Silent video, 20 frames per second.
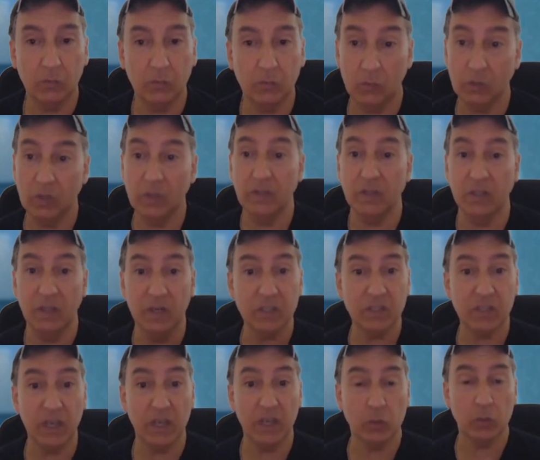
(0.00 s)
Well, in this
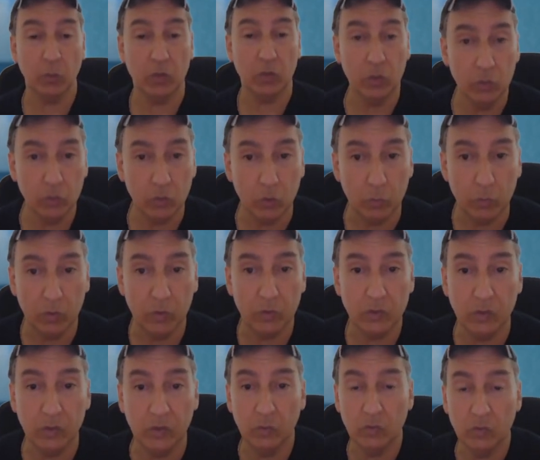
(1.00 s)
case with YouTube, you're
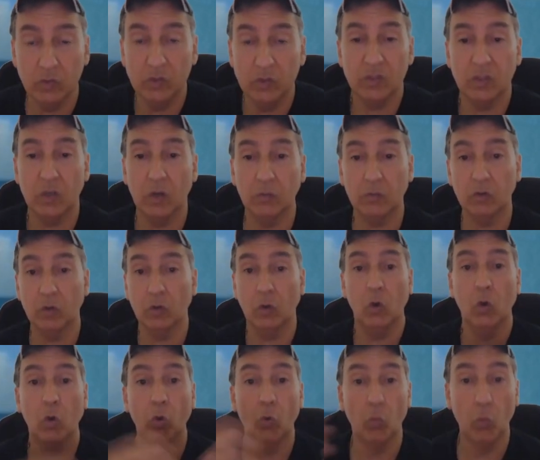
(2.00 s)
introducing yourself to the
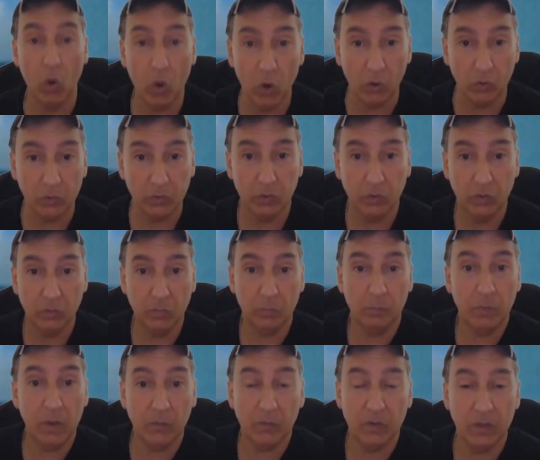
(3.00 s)
whole world.
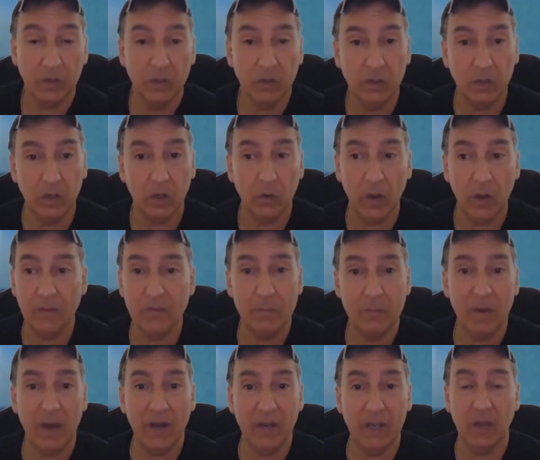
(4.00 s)
Period.
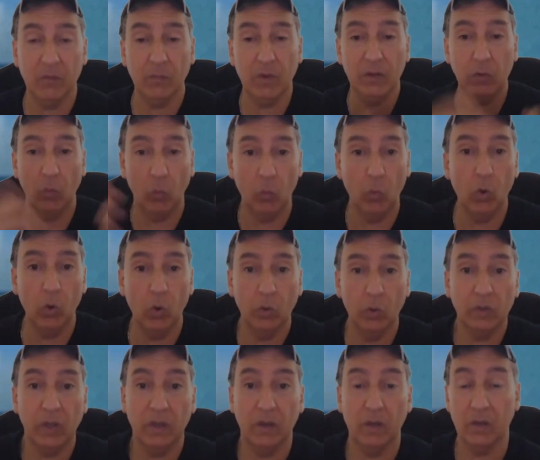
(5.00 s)
Everybody around the
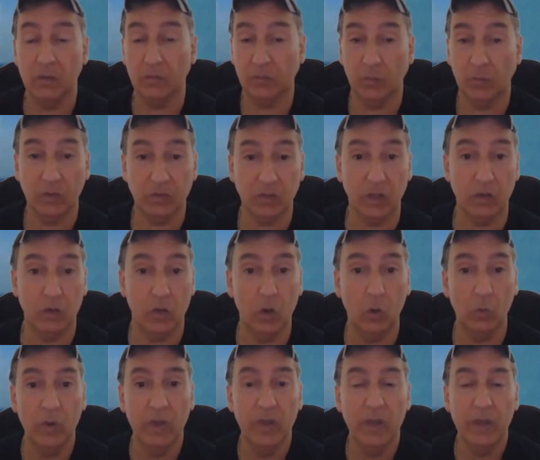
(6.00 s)
world, as far as I
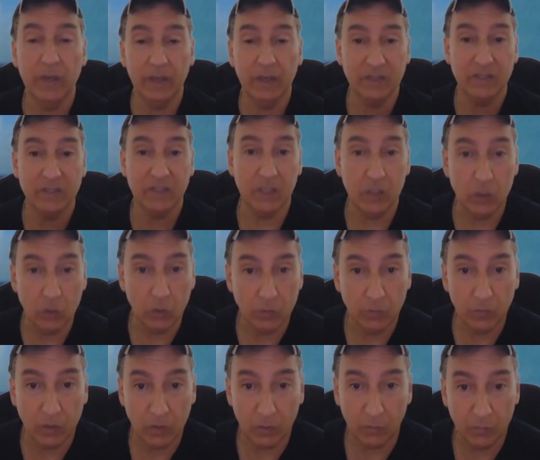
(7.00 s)
know, can see your
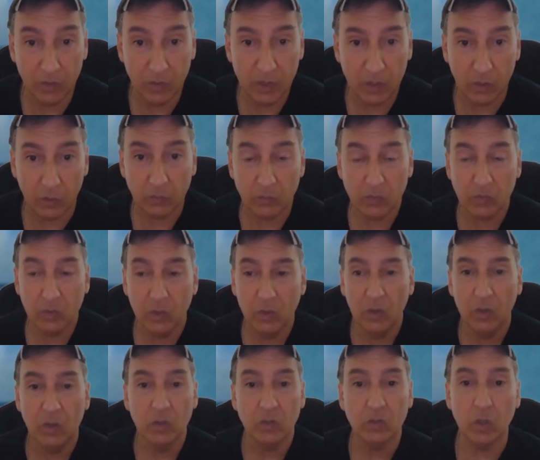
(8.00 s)
videos.
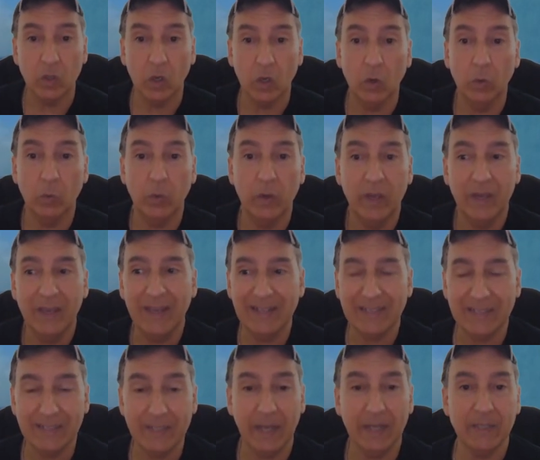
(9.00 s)
So
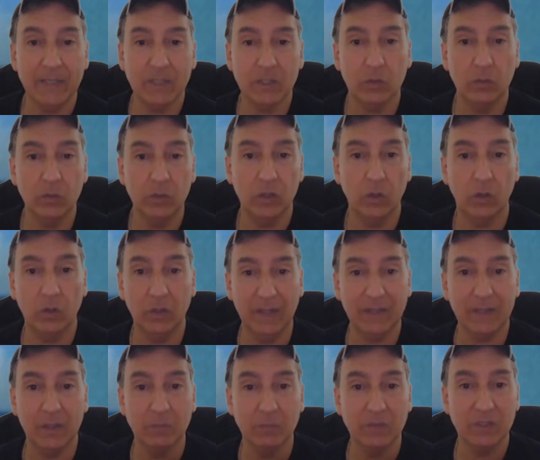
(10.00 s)
it's nice to
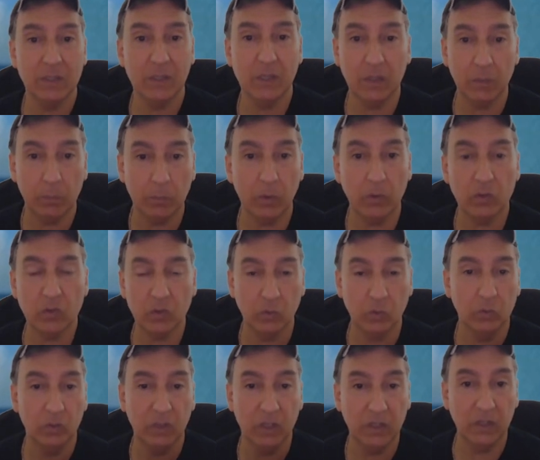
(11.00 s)
let them see the person
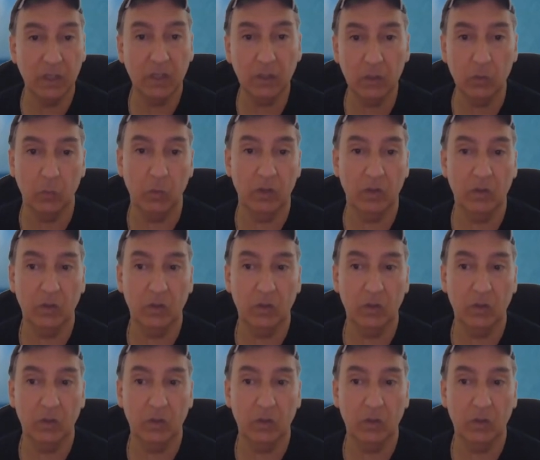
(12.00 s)
who they're dealing with.